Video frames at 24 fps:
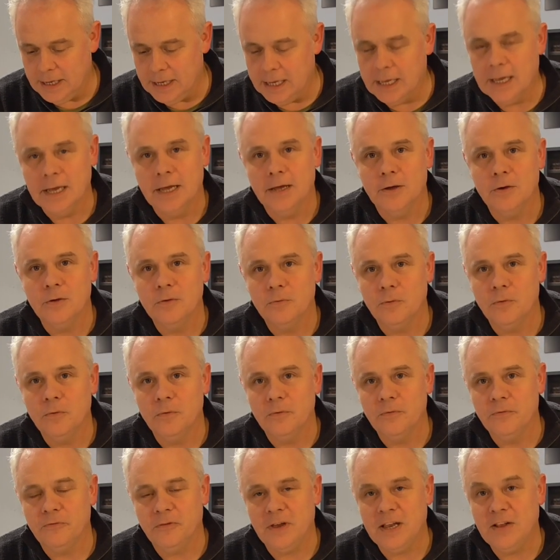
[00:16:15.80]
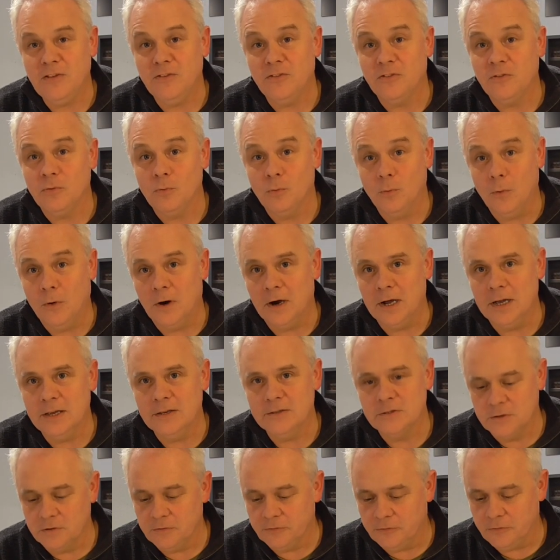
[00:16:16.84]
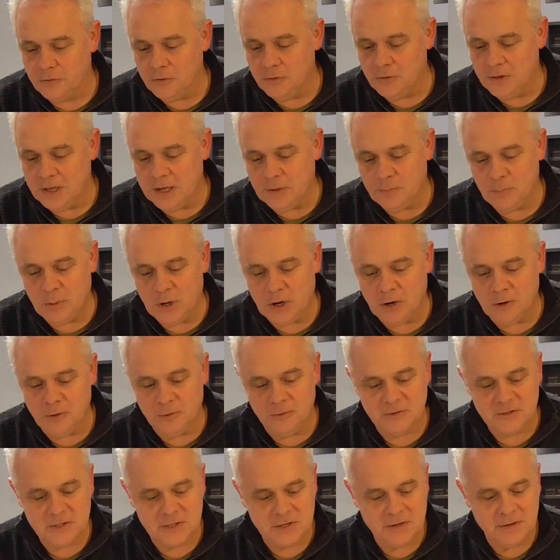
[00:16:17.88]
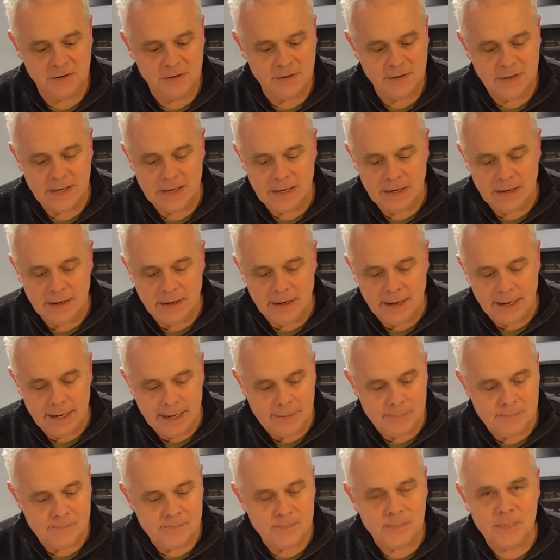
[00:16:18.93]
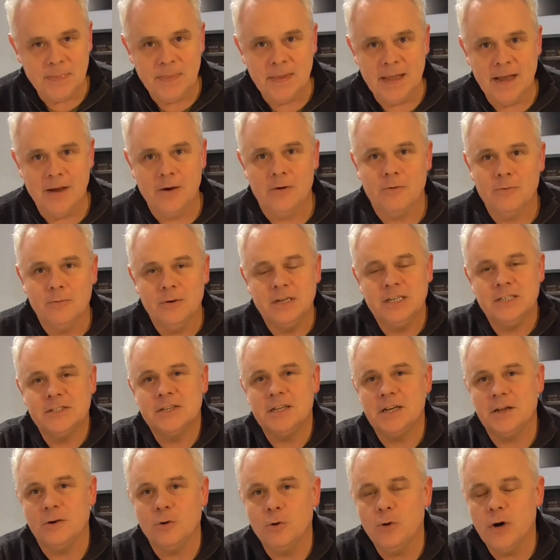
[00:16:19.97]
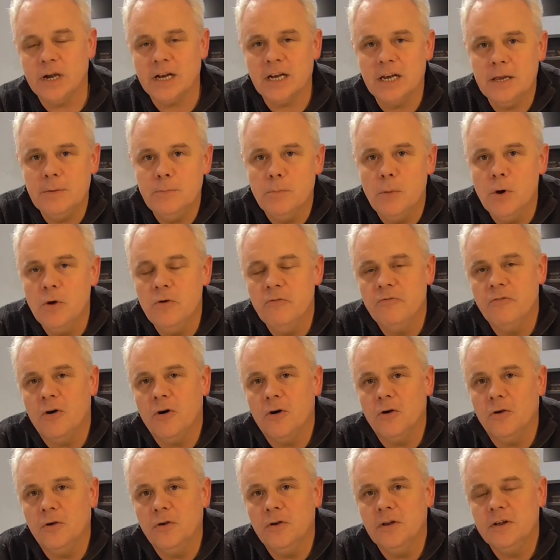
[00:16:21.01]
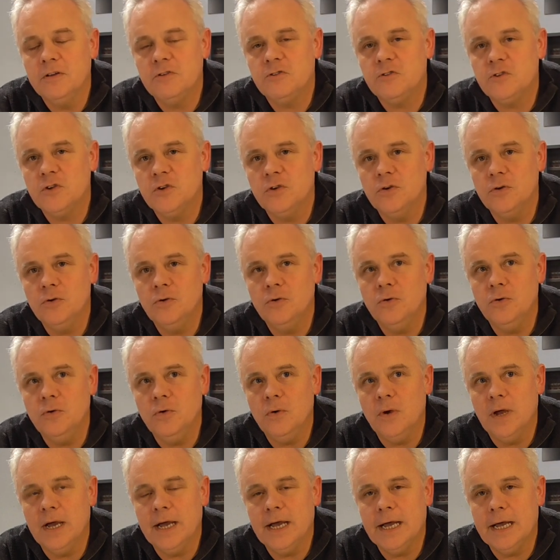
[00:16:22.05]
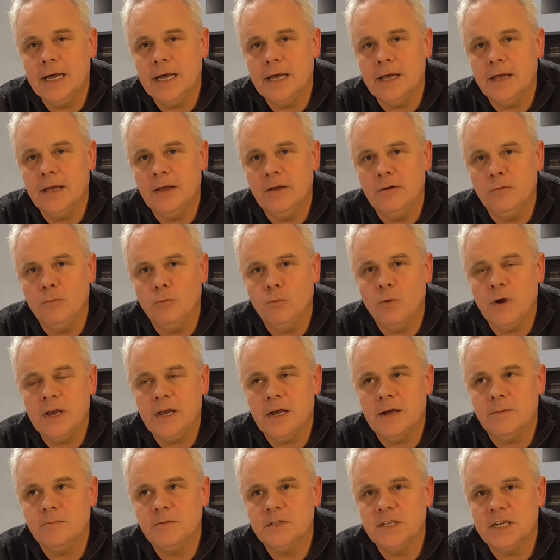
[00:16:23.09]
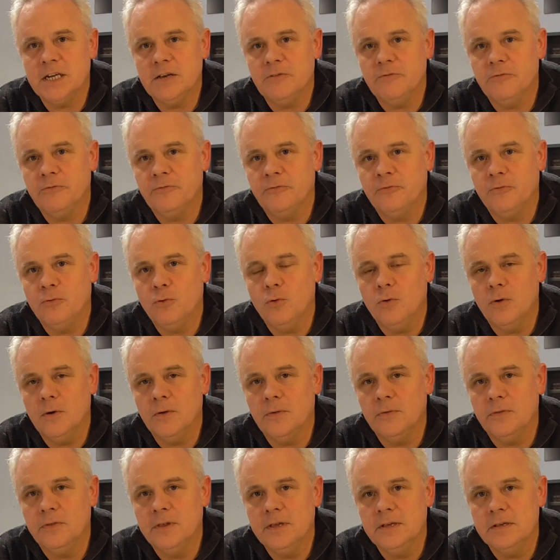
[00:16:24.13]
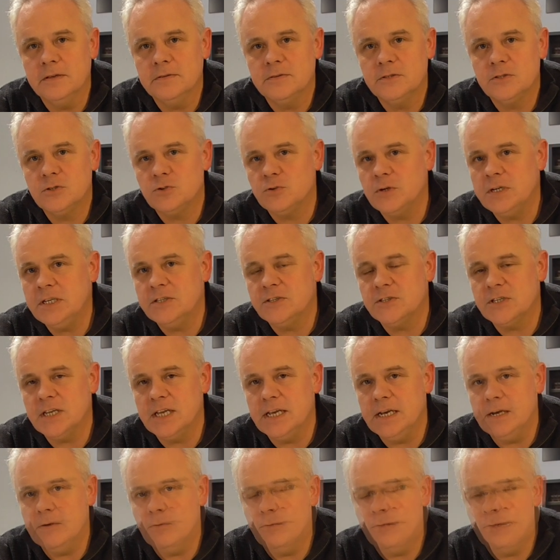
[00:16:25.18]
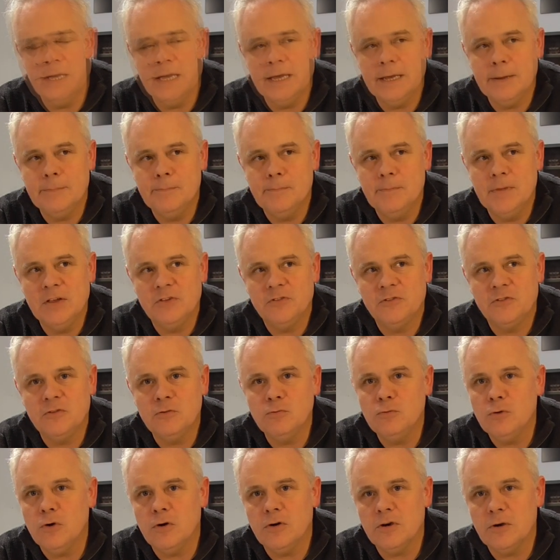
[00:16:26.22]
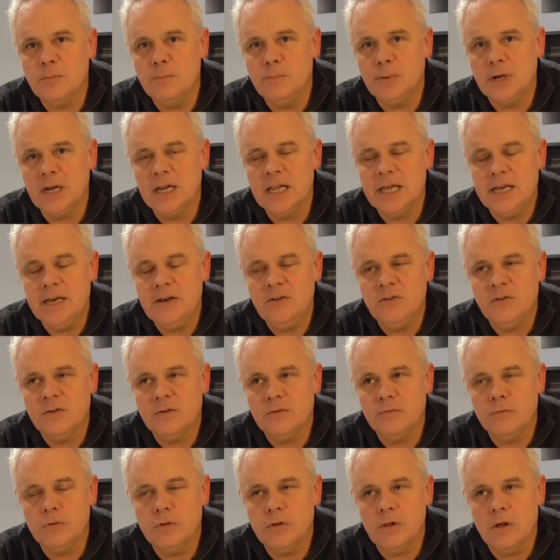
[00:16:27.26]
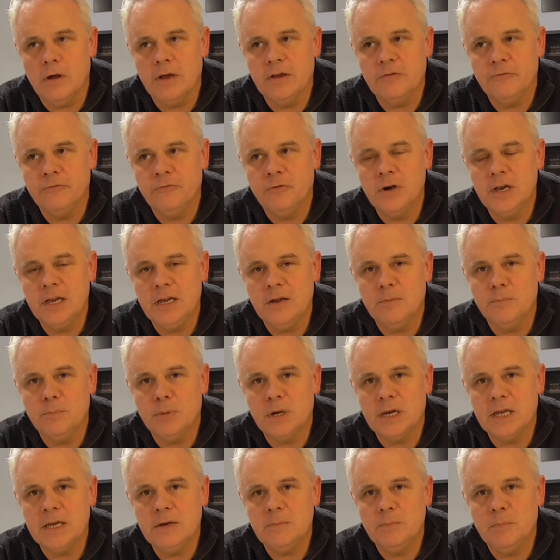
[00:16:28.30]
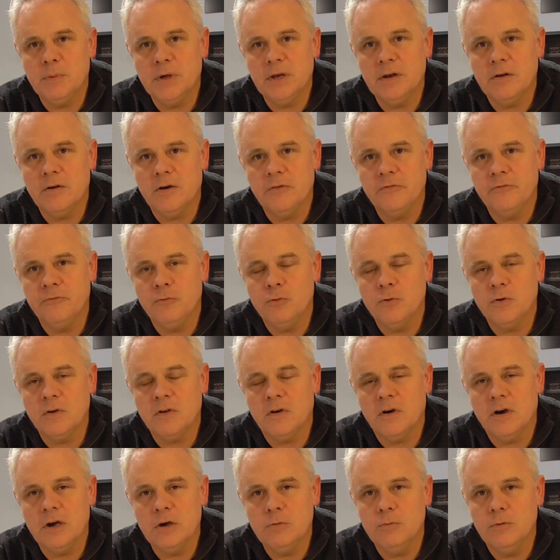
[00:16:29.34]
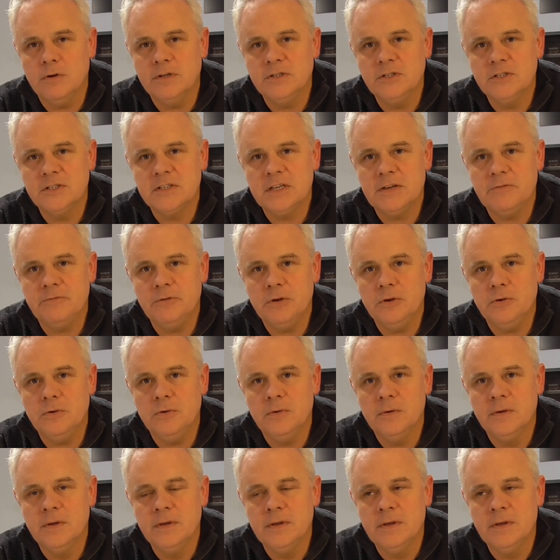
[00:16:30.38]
uh, fence wires through their posts. Um, now we're just going to quickly move on to uh, an wee update for the street scene. Um, it's still not complete, like fully complete, but I thought I would just give you